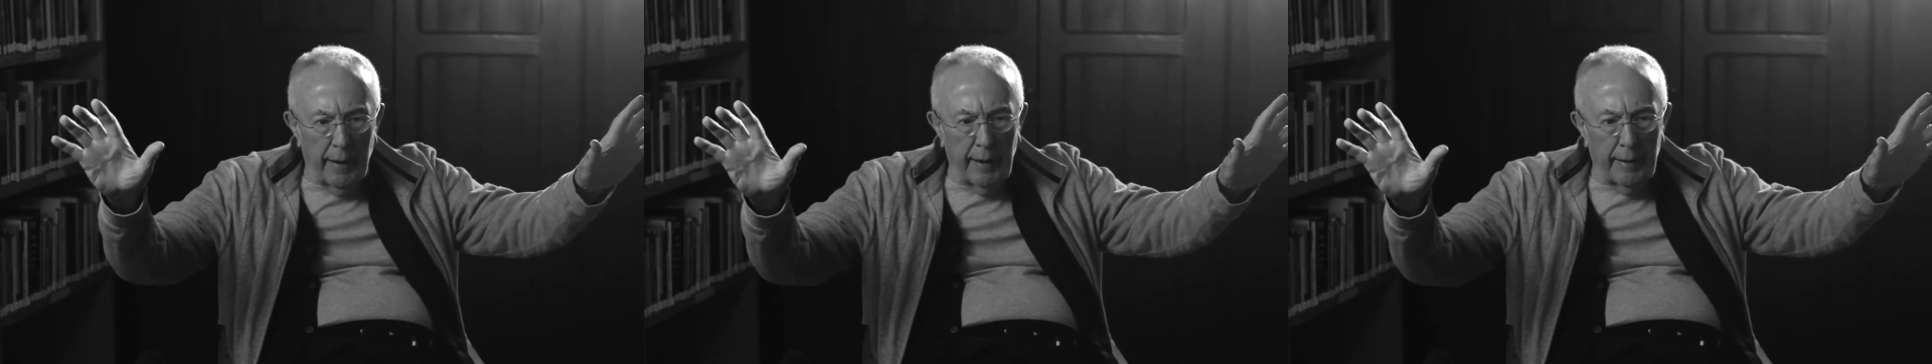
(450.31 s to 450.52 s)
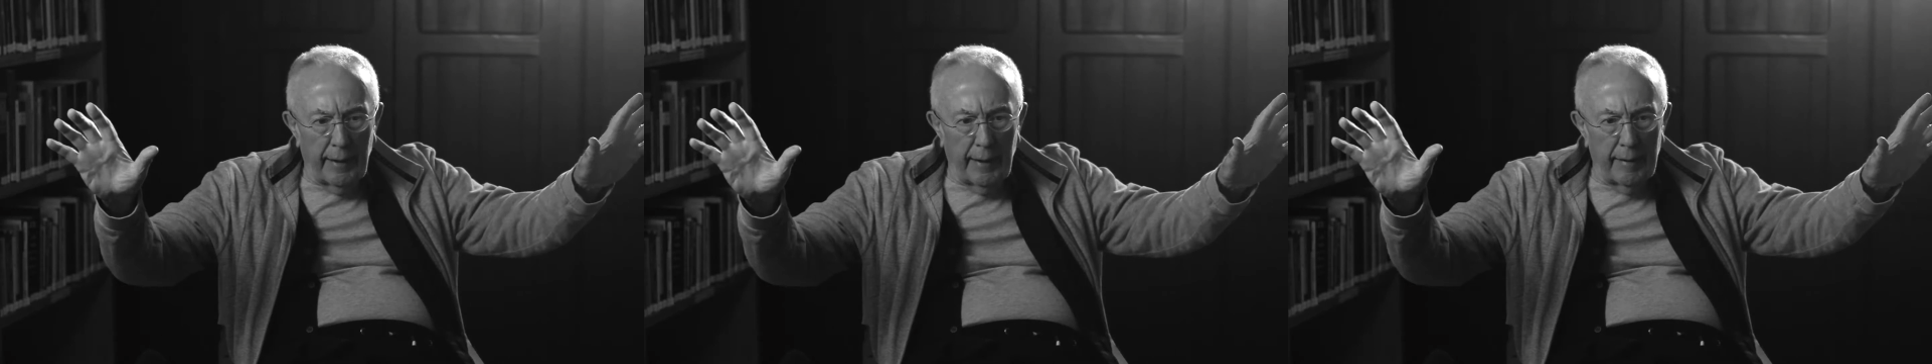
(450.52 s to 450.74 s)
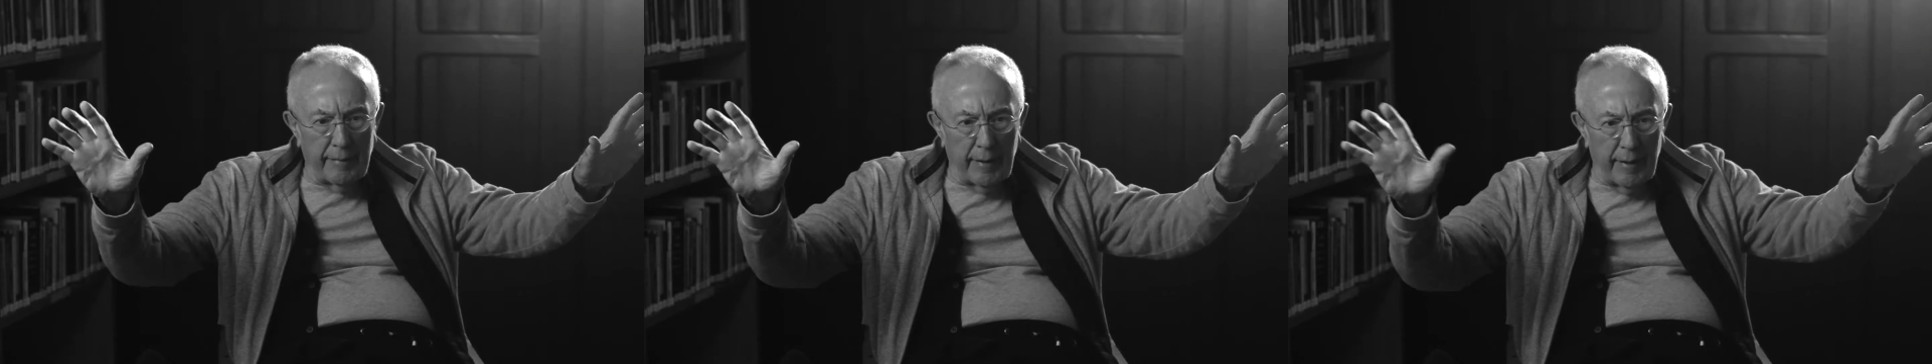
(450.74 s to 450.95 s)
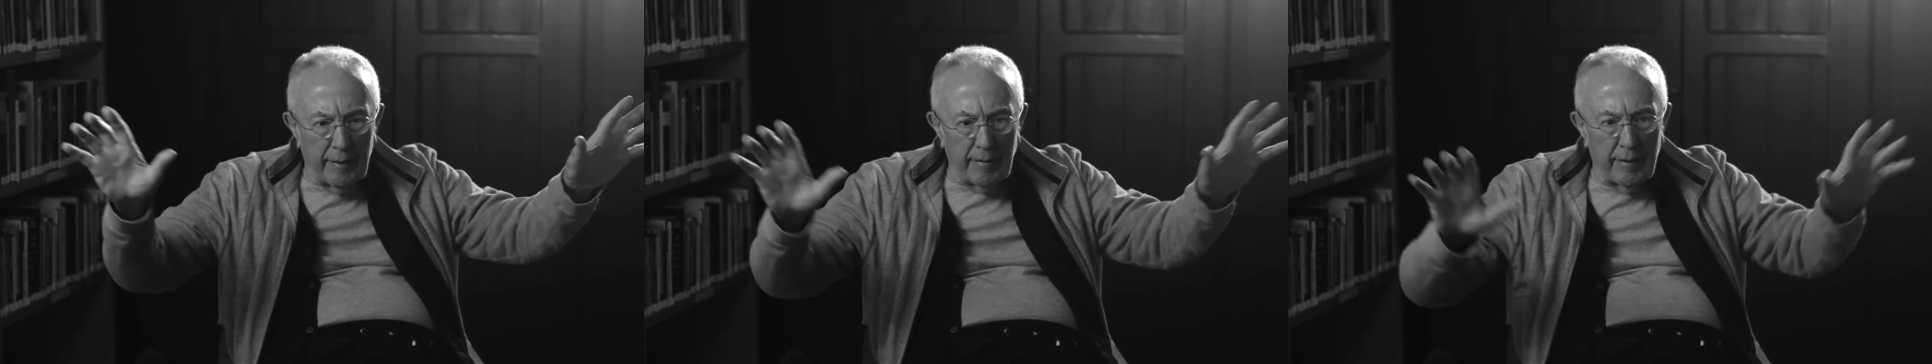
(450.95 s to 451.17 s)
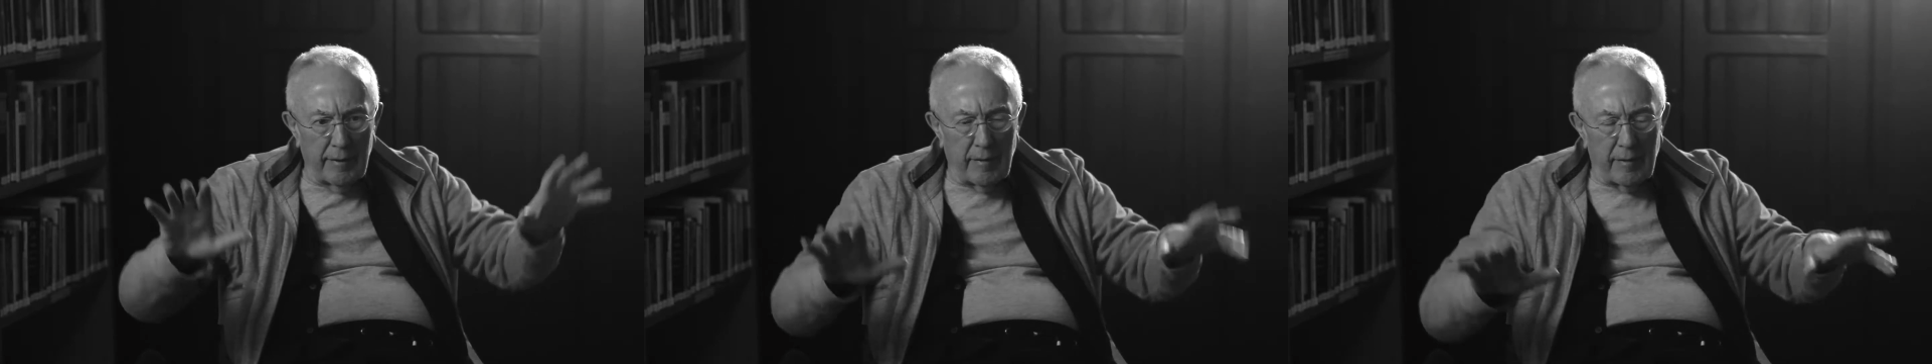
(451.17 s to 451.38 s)
And as I
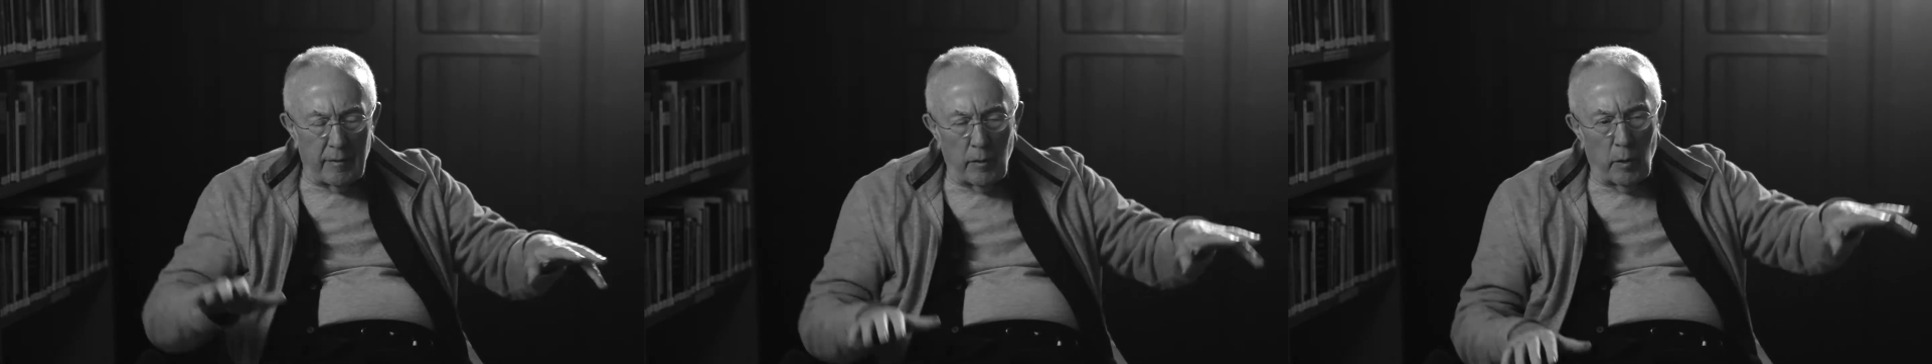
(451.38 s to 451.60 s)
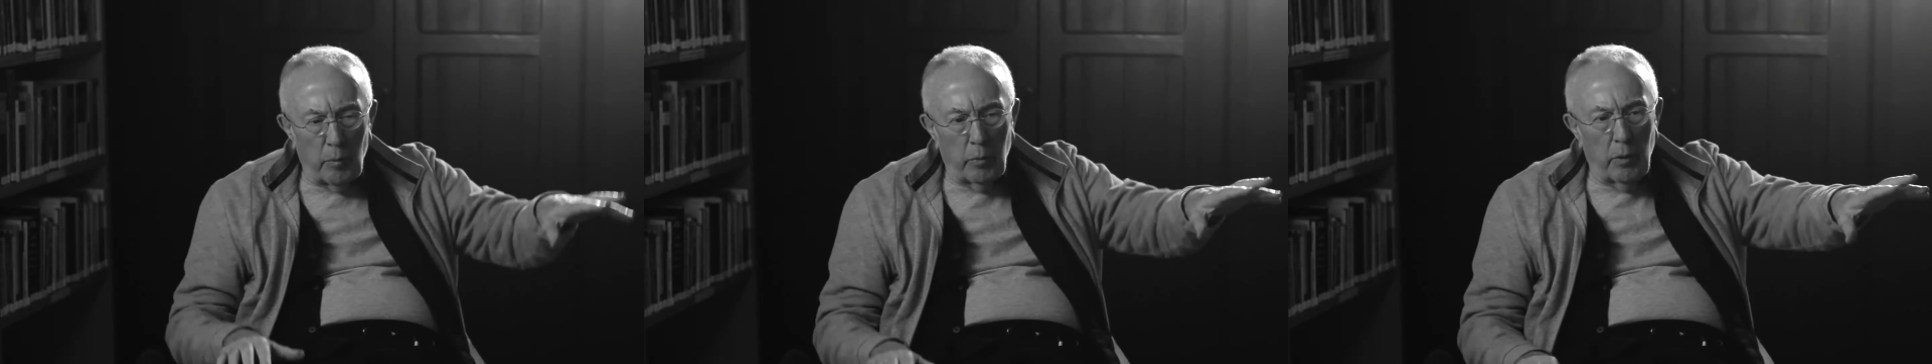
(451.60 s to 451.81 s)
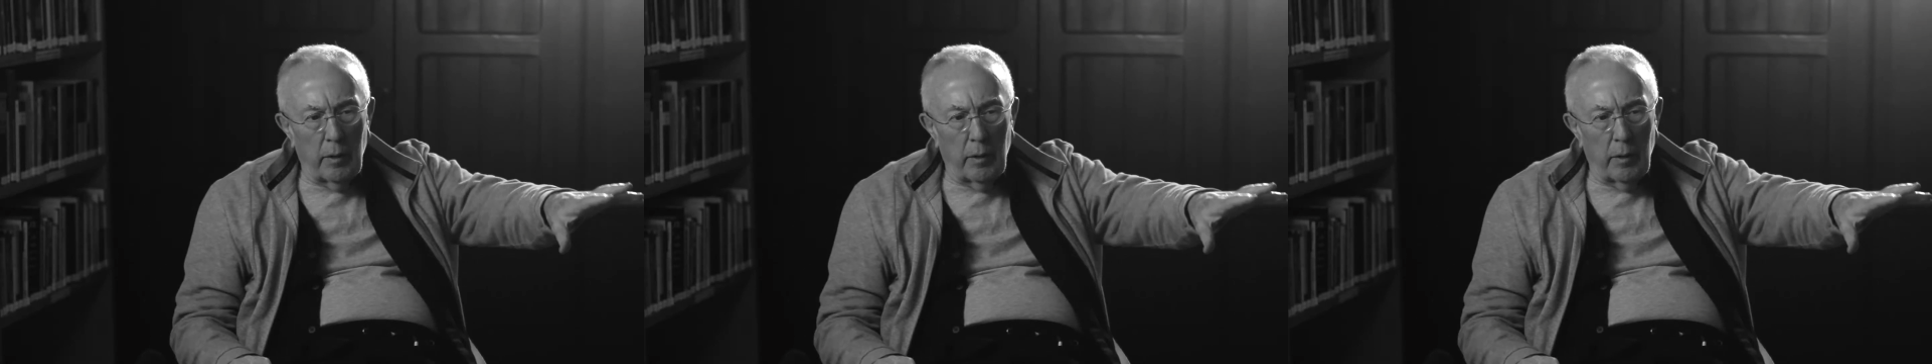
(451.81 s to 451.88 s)
said stop,